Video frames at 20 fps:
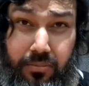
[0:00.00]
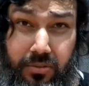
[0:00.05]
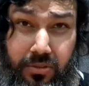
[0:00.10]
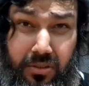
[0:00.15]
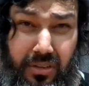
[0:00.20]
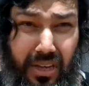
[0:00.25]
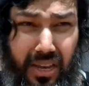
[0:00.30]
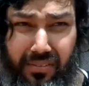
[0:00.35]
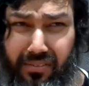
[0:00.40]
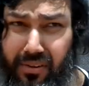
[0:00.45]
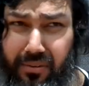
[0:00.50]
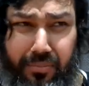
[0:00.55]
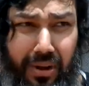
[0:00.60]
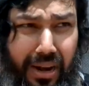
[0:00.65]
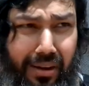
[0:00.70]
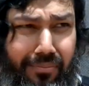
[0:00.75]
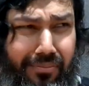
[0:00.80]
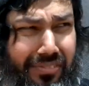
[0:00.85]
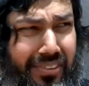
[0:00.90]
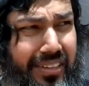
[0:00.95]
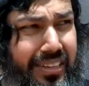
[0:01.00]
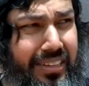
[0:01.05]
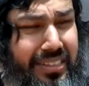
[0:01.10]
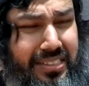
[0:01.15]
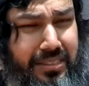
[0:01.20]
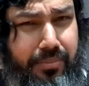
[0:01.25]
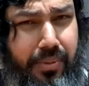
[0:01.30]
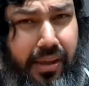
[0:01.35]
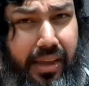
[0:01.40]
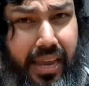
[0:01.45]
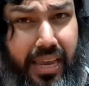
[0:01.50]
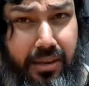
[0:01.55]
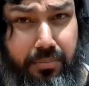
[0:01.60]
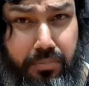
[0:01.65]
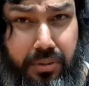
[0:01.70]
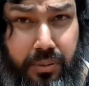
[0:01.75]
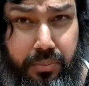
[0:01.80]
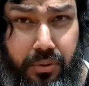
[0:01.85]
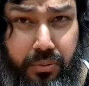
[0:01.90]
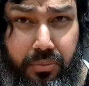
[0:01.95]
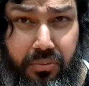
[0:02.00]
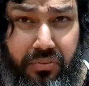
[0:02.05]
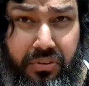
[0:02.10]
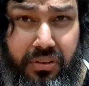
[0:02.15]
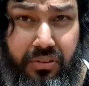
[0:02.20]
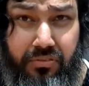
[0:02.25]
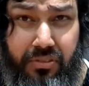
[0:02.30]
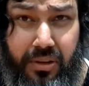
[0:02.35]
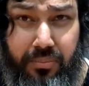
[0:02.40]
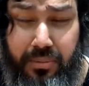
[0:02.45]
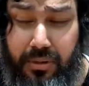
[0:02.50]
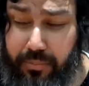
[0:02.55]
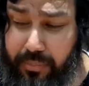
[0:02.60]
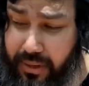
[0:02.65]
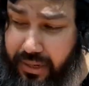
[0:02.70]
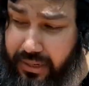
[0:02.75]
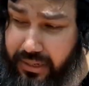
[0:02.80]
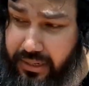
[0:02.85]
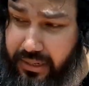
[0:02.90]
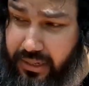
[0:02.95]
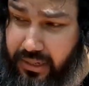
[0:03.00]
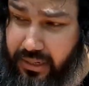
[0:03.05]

So you can have, I think it's about 8 people within the family pack,